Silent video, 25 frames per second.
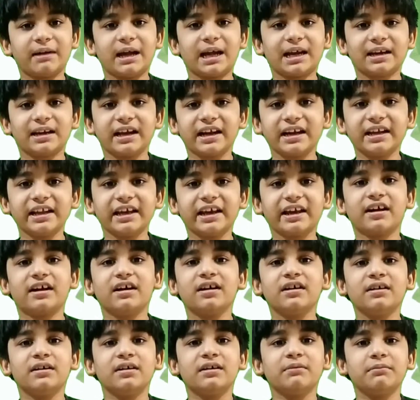magnetic
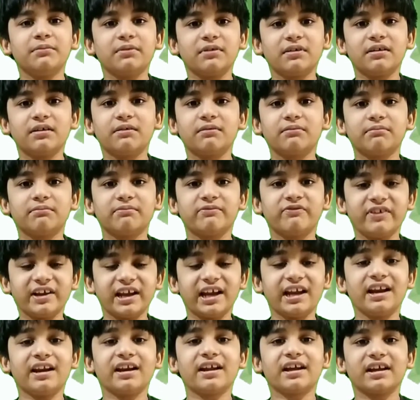
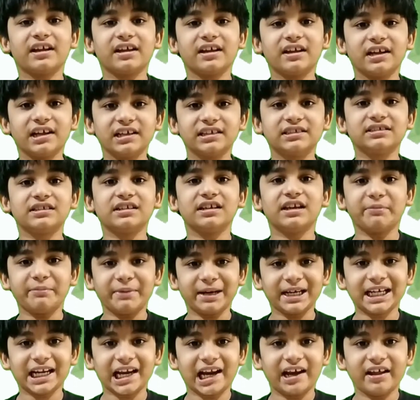field is
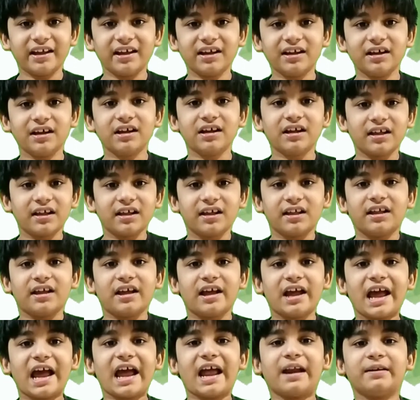limited
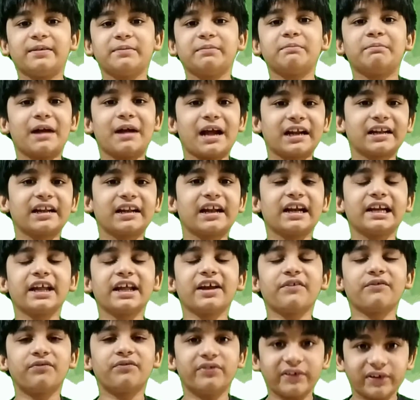and
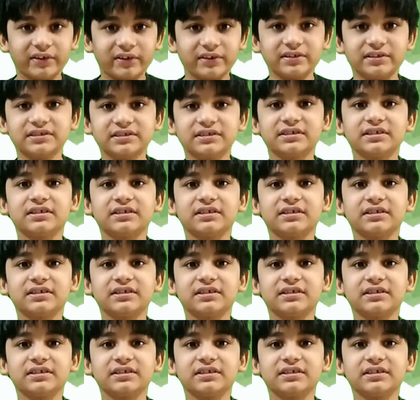magnetic force